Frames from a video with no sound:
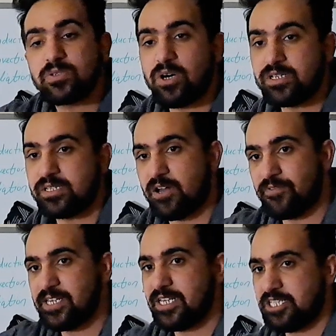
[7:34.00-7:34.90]
source
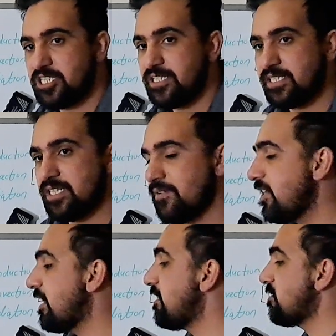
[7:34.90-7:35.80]
of energy
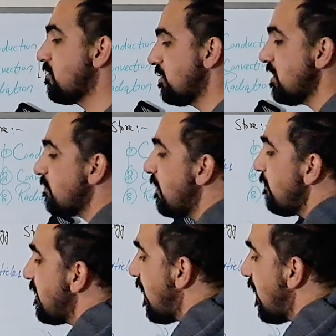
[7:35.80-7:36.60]
receiving it, so this will be